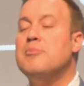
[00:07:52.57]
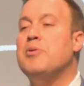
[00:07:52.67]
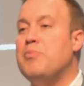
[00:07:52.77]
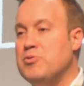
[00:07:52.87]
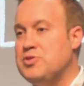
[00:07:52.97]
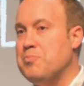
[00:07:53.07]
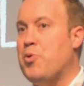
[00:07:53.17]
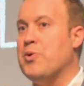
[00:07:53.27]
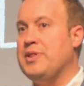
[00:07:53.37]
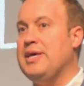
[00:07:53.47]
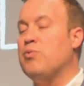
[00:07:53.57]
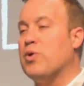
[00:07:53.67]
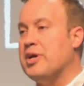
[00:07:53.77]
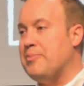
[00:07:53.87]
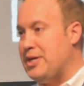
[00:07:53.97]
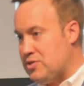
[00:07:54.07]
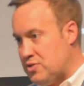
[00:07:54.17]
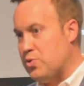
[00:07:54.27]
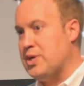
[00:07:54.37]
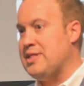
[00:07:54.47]
but most importantly, we're going to be a
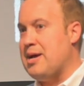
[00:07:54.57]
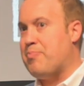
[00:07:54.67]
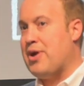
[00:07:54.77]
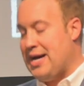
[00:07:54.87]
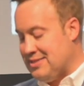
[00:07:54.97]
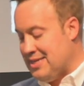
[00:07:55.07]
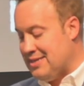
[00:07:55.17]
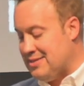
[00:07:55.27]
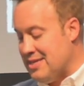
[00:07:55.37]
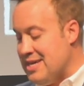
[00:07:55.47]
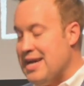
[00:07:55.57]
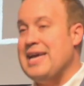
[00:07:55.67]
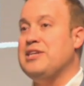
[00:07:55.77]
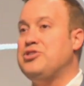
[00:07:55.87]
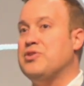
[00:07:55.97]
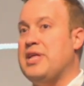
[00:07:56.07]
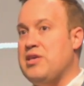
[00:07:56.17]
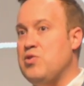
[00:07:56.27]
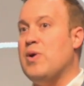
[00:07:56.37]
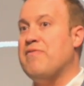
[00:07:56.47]
steward in that process and ensure that
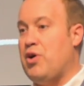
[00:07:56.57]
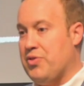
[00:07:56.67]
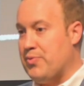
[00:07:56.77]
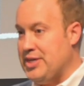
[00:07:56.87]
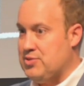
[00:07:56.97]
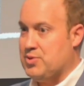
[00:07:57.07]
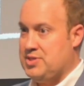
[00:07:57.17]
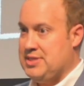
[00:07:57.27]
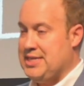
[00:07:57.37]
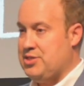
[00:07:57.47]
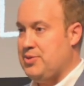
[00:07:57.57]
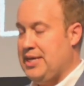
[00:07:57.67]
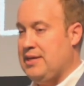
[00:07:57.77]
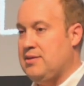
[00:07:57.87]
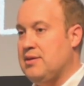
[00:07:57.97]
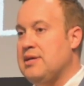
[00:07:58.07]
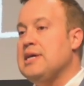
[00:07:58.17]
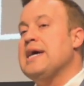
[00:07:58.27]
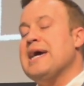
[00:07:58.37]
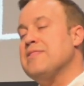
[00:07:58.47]
you have all the resources that you need.
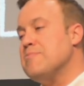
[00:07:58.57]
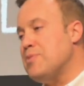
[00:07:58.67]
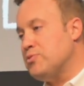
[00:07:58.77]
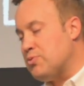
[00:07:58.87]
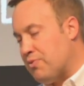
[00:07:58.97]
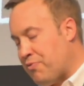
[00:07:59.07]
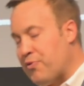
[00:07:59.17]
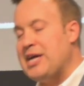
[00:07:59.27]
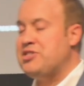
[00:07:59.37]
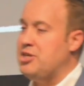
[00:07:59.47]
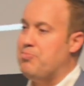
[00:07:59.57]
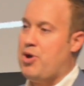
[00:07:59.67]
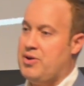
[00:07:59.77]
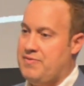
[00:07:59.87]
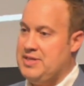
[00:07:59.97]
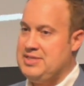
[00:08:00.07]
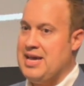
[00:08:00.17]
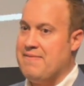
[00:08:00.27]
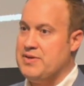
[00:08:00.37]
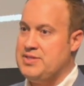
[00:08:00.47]
And the most refreshing part of these
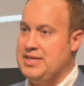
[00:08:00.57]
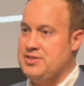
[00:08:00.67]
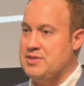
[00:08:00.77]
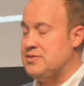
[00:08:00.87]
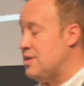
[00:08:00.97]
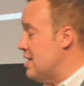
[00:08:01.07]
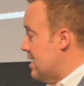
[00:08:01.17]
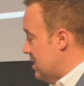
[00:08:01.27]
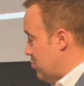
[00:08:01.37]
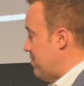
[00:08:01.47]
conversations is